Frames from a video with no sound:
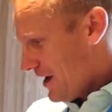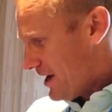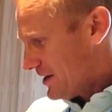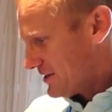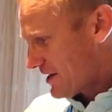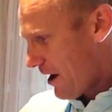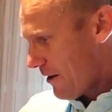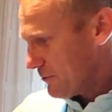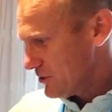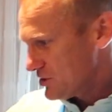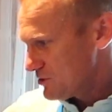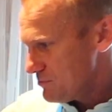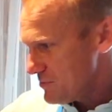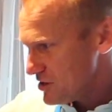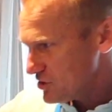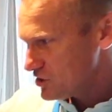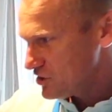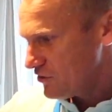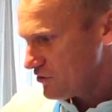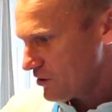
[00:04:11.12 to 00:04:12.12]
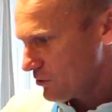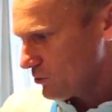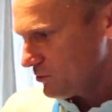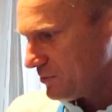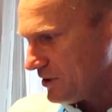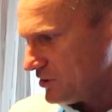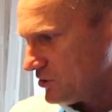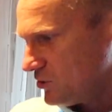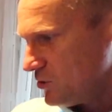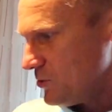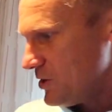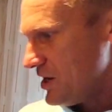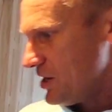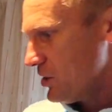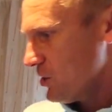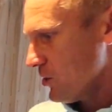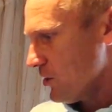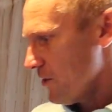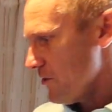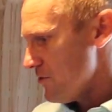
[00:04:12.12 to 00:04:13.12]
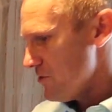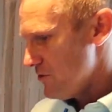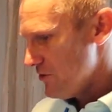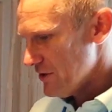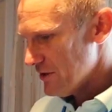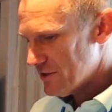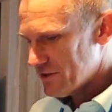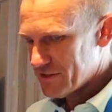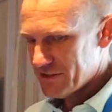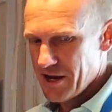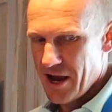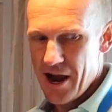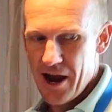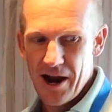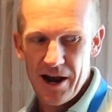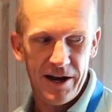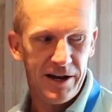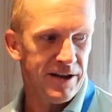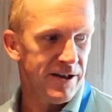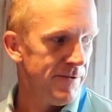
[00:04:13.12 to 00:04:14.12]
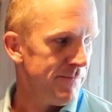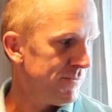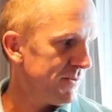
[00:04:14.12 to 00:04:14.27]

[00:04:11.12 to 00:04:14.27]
As I was mentioning, there would be 2 here on this side.